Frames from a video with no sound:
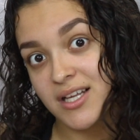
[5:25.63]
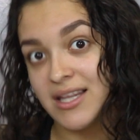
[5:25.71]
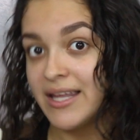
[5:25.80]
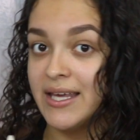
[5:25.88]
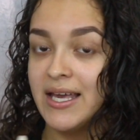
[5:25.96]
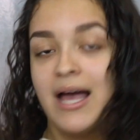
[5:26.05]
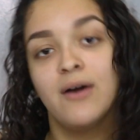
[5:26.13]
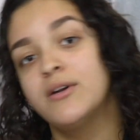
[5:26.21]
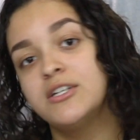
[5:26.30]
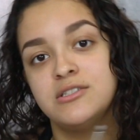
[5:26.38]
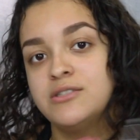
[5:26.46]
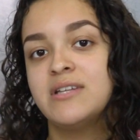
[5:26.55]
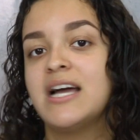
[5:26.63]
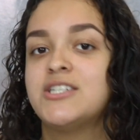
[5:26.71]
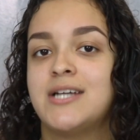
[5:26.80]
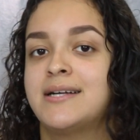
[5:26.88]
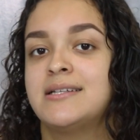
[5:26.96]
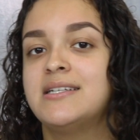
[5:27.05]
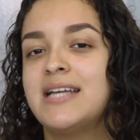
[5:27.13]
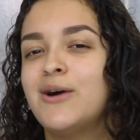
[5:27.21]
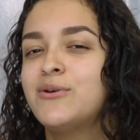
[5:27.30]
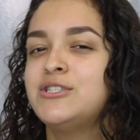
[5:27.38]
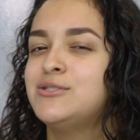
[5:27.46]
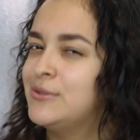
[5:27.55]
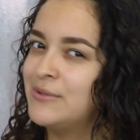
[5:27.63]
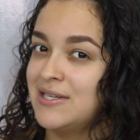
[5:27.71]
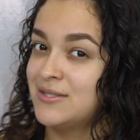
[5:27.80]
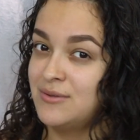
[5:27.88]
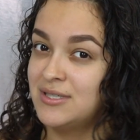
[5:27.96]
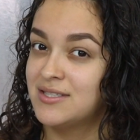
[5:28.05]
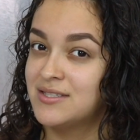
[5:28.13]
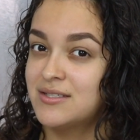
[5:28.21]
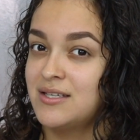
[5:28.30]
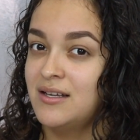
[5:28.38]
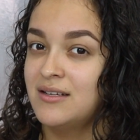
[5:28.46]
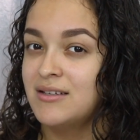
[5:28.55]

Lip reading: Like, how could you do that, Jaclyn? How could you do that to us?